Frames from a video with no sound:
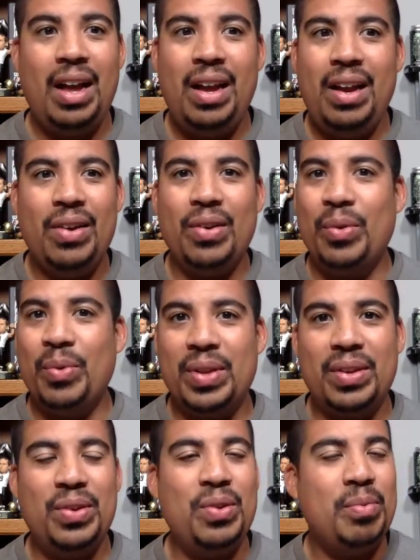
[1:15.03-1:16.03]
I don't know what
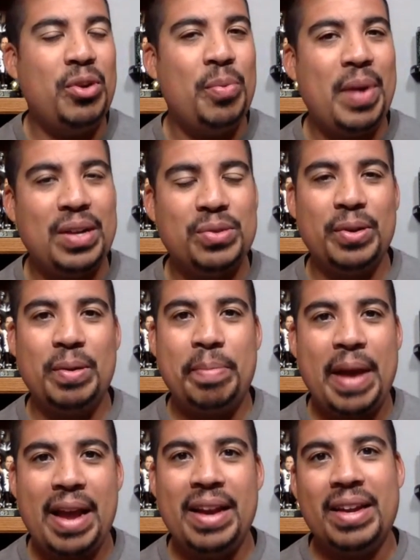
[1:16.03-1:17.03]
to do. Nobody's really
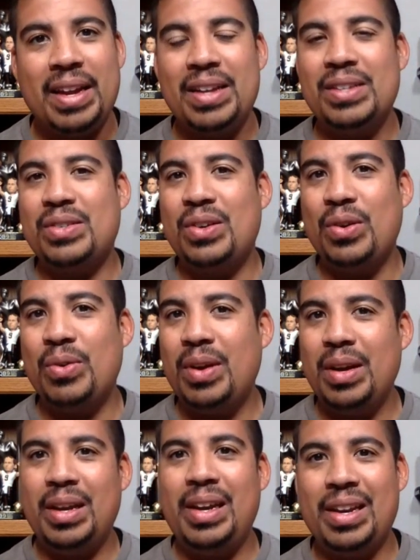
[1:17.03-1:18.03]
panicking. So
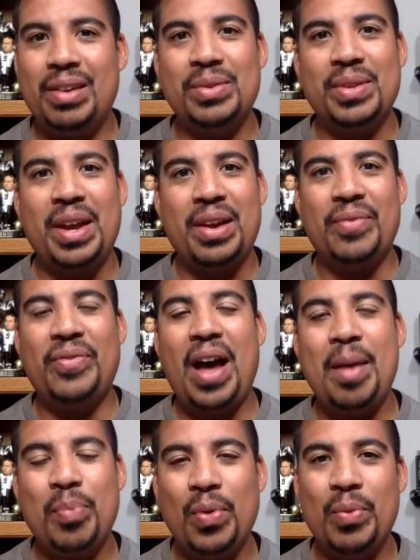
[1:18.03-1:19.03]
again, it was like a
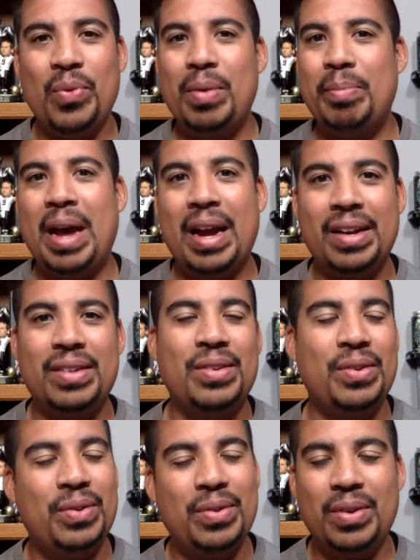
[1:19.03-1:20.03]
5.1
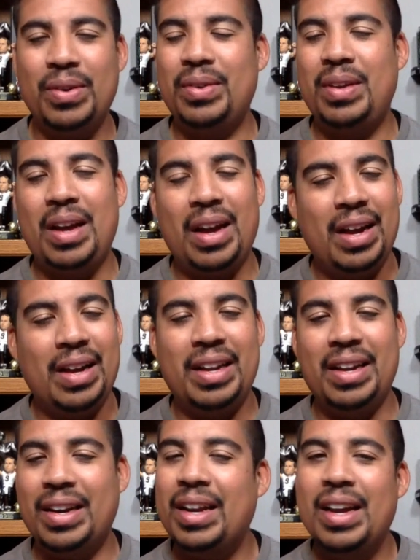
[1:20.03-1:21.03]
magnitude.
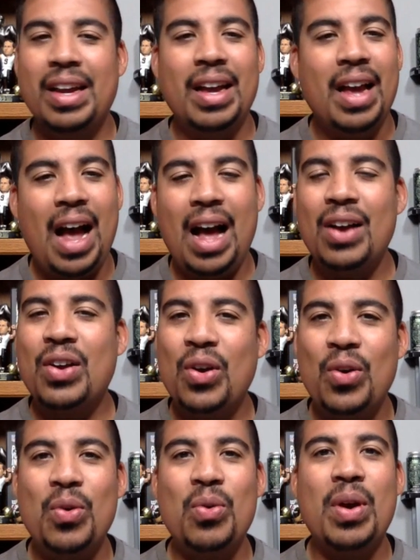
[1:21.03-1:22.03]
Again, I'll
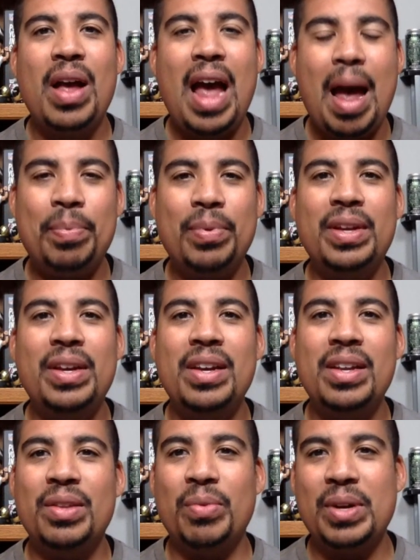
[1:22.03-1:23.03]
go
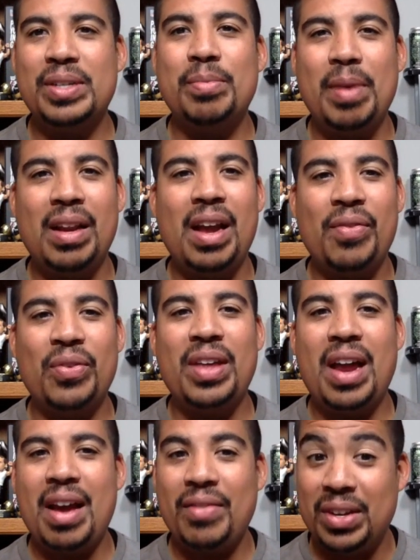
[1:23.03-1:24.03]
happily the rest of my life
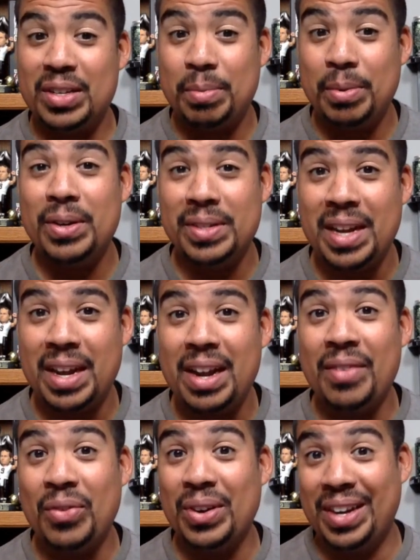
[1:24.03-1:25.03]
without having to experience that
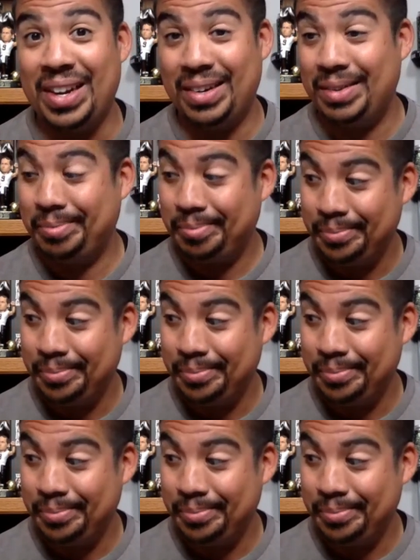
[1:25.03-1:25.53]
ever again.